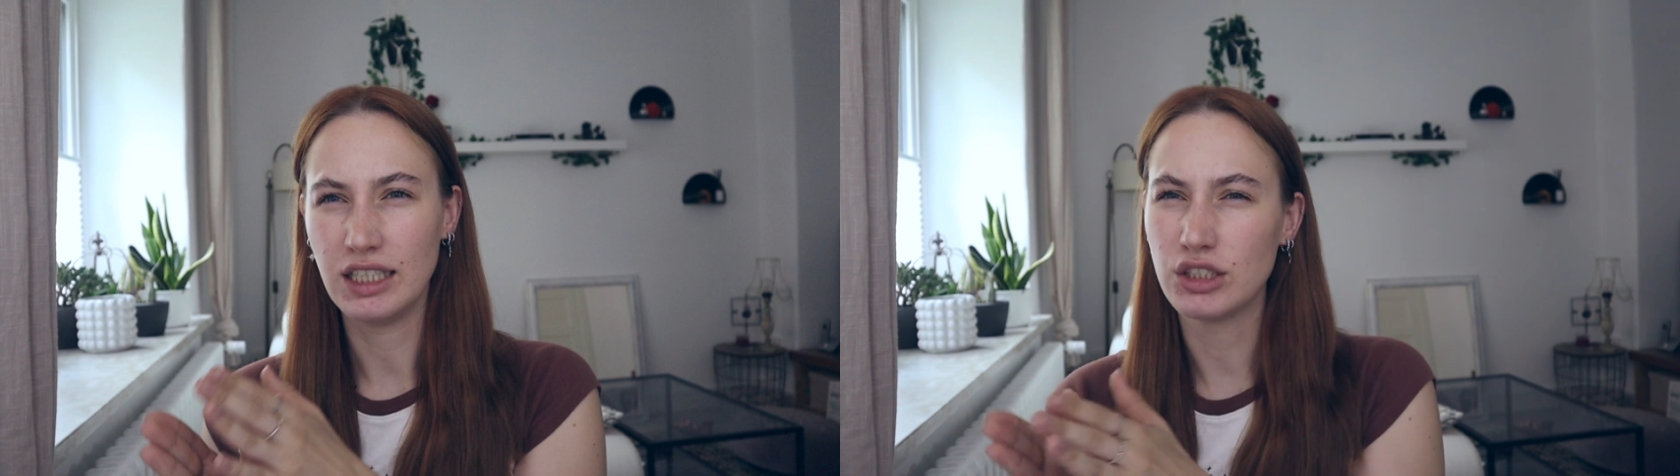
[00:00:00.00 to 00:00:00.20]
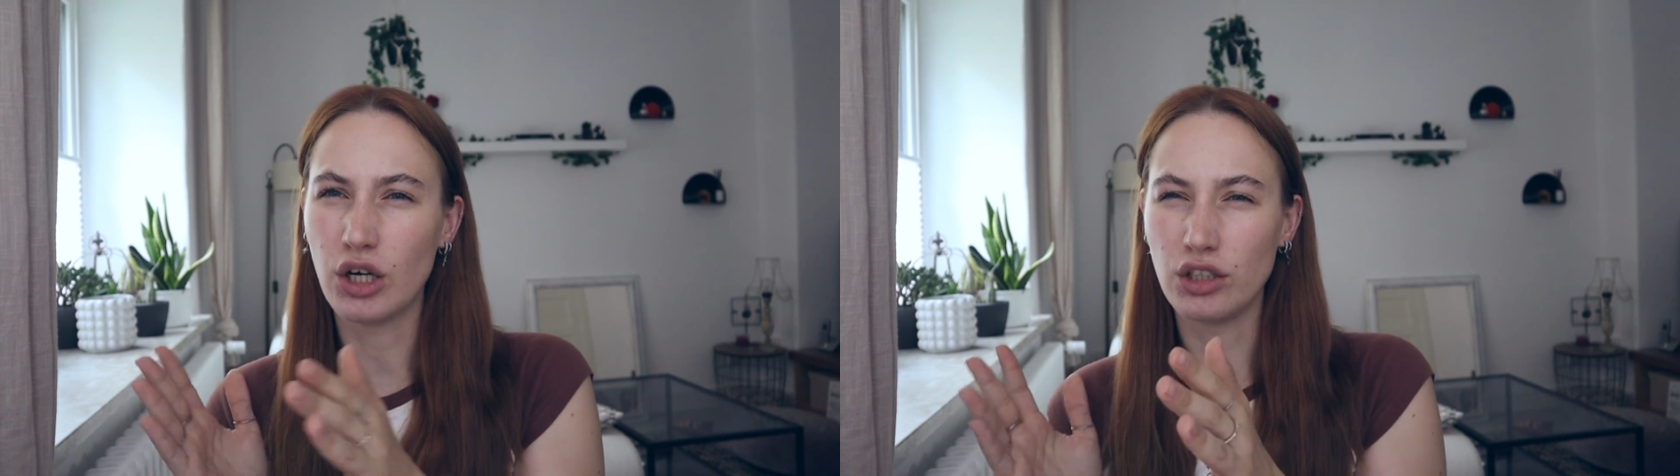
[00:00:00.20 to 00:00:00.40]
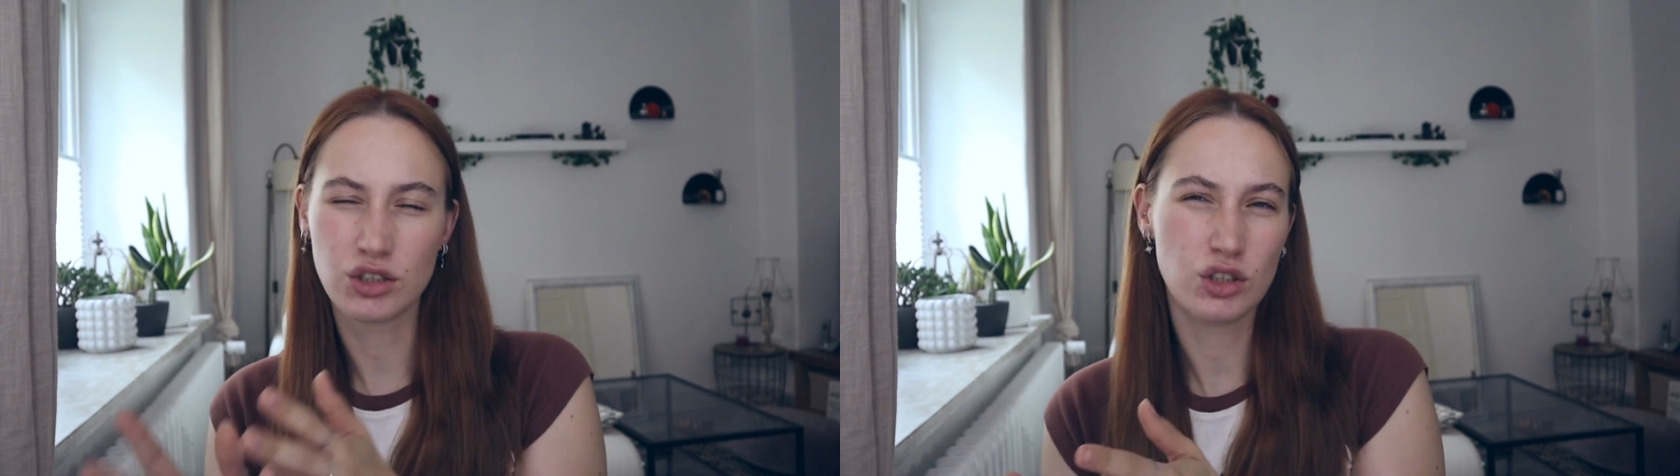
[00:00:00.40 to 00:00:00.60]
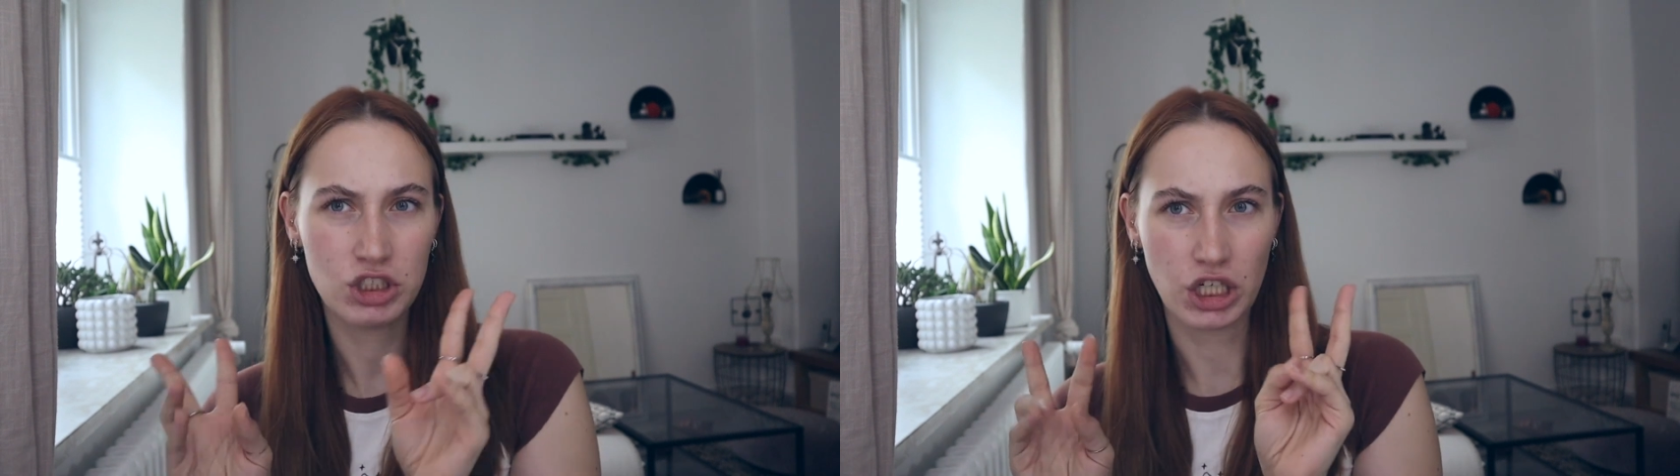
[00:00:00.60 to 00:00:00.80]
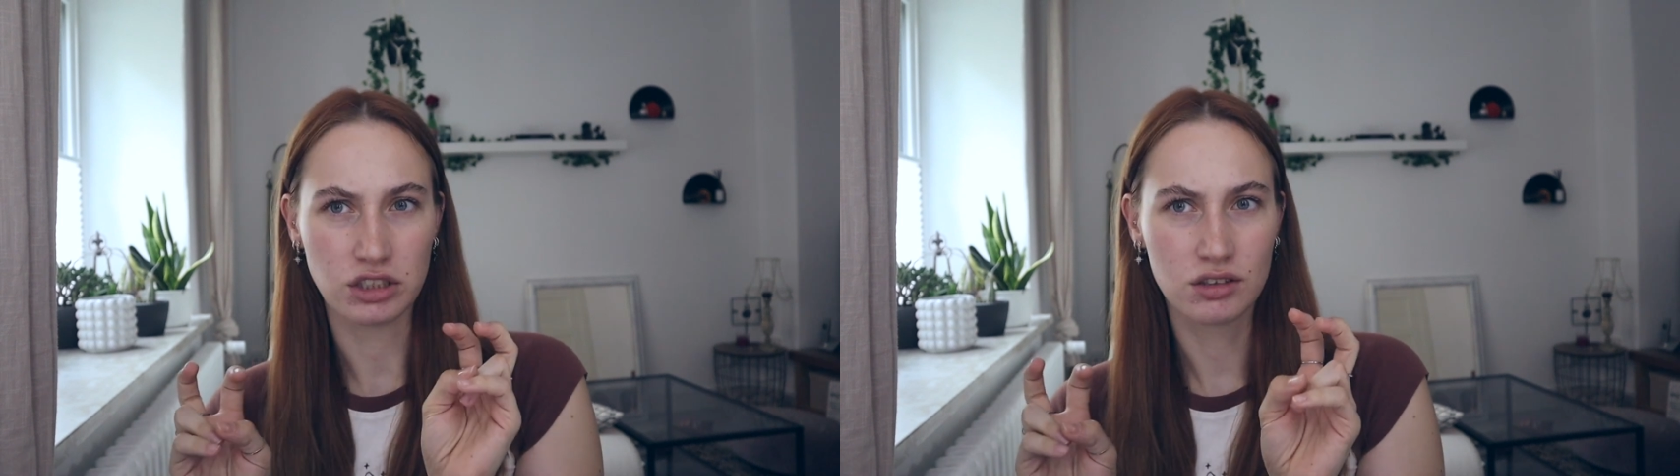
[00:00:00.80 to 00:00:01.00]
It's also
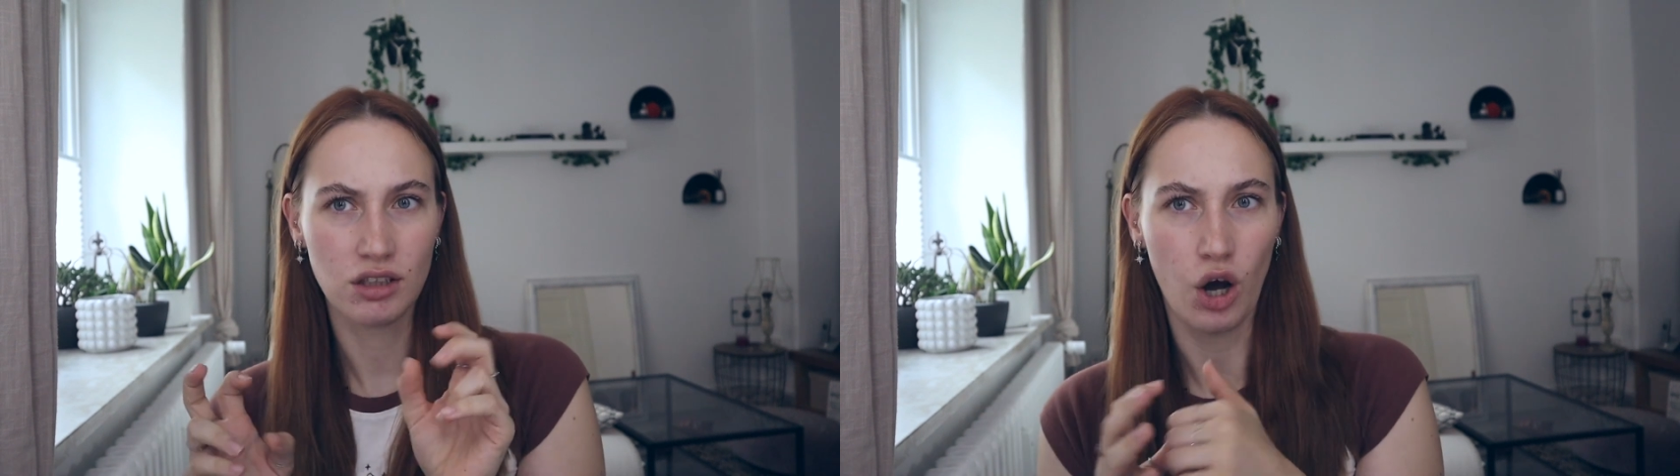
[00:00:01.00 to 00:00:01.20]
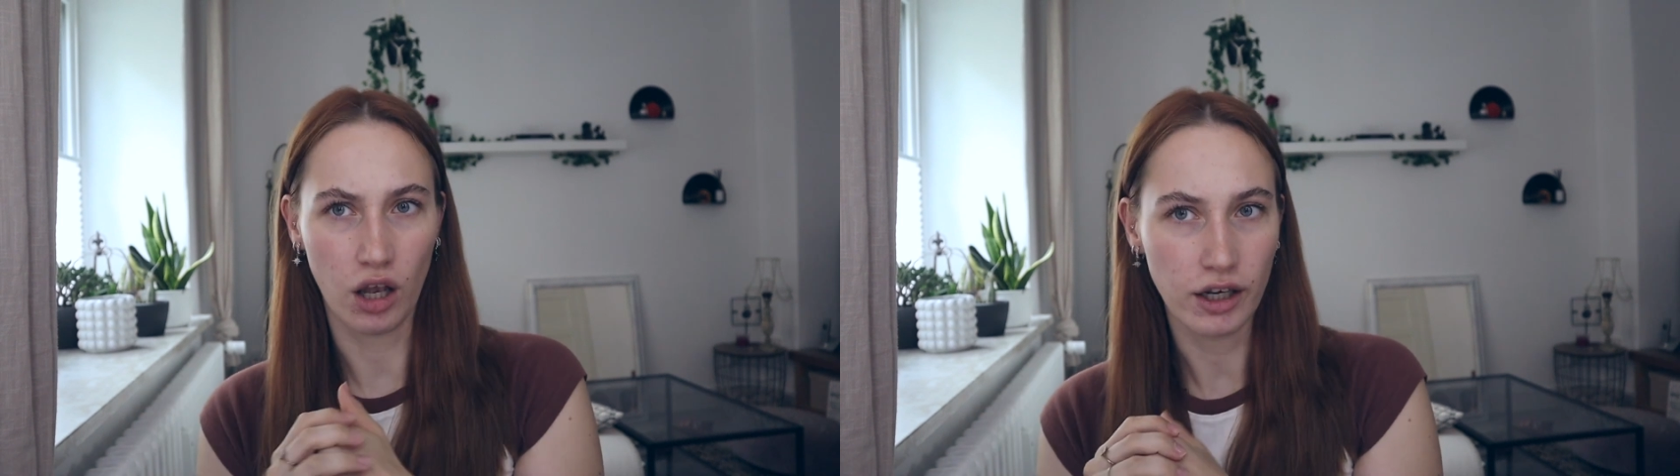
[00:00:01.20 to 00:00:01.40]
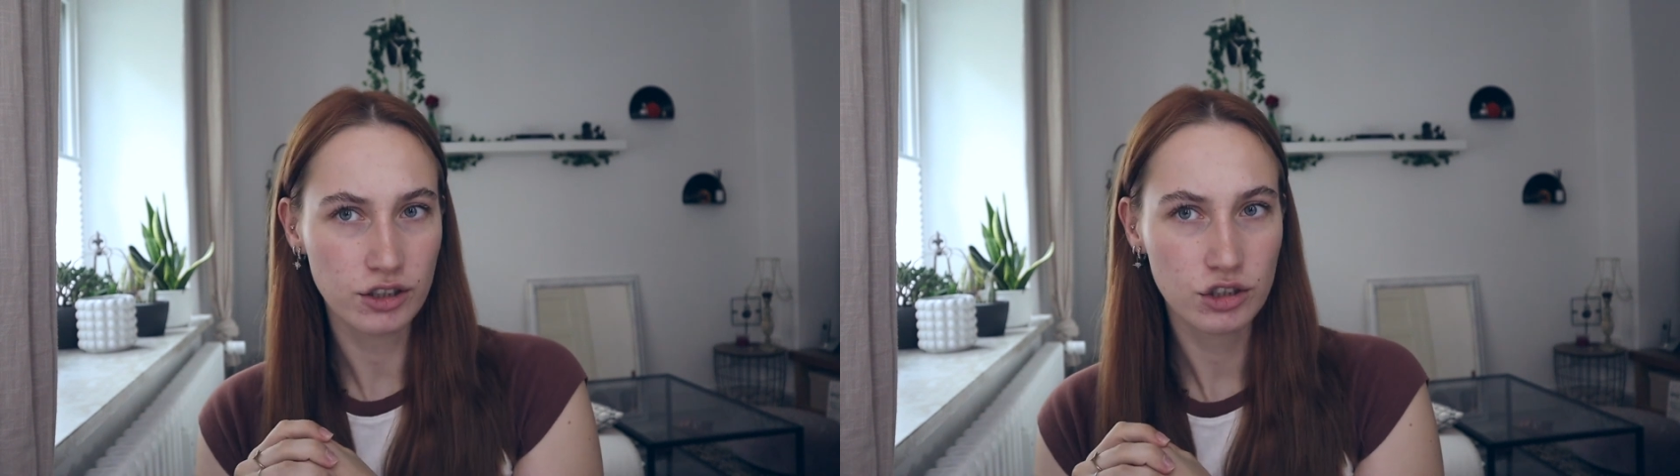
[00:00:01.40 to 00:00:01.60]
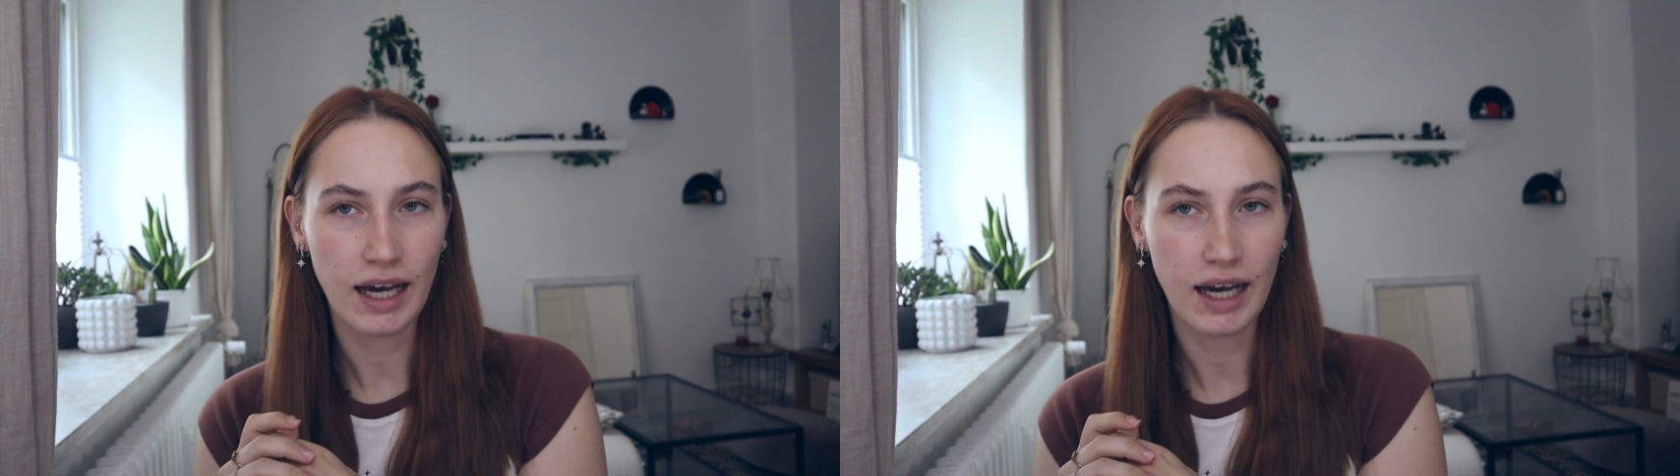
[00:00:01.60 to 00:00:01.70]
just college.